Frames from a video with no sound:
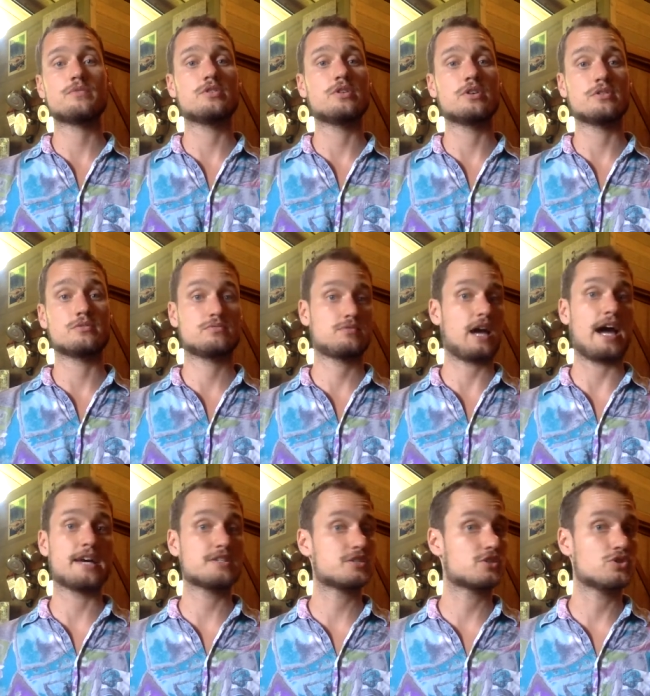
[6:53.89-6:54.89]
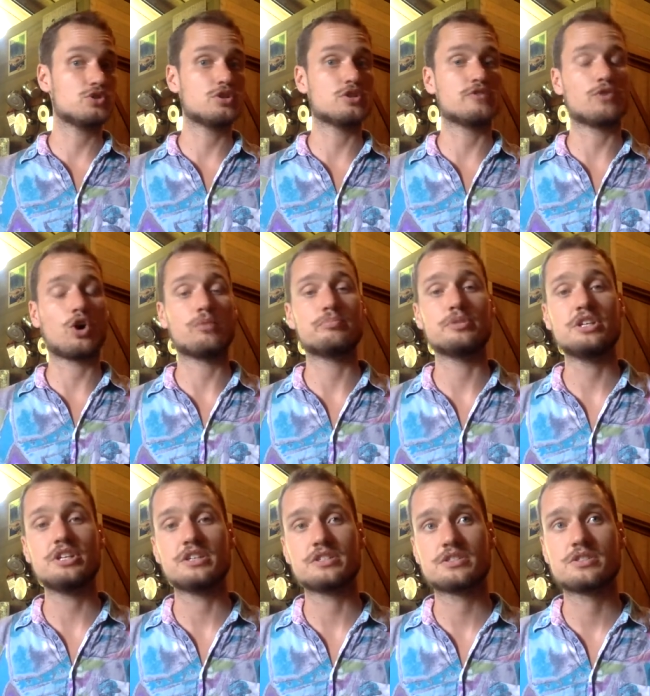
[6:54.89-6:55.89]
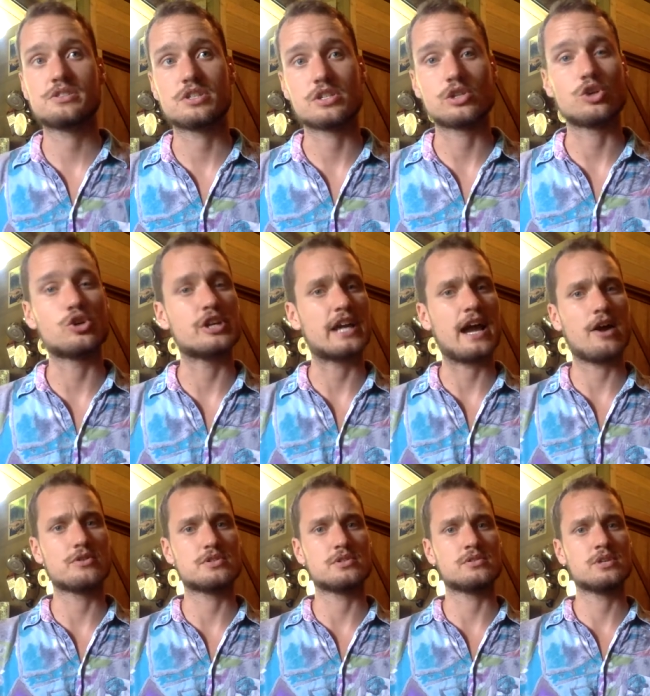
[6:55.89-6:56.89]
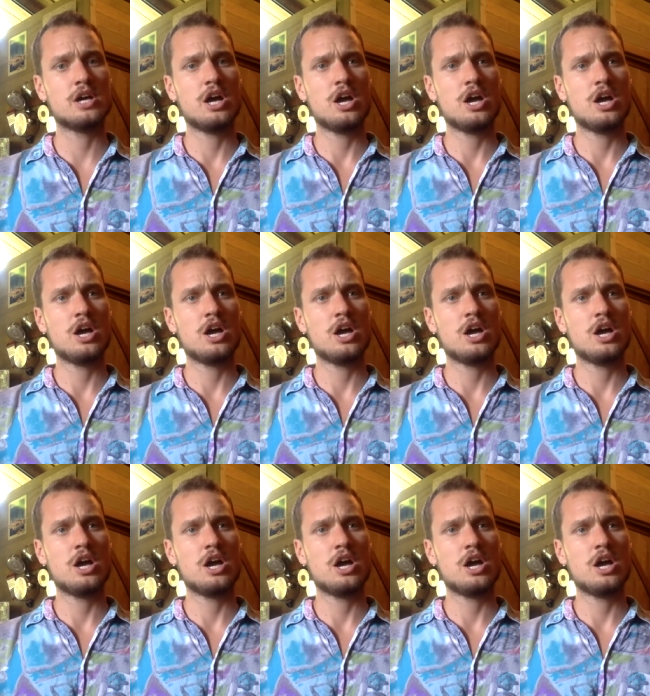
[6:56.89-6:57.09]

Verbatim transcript: the highest good of all beings just learning how to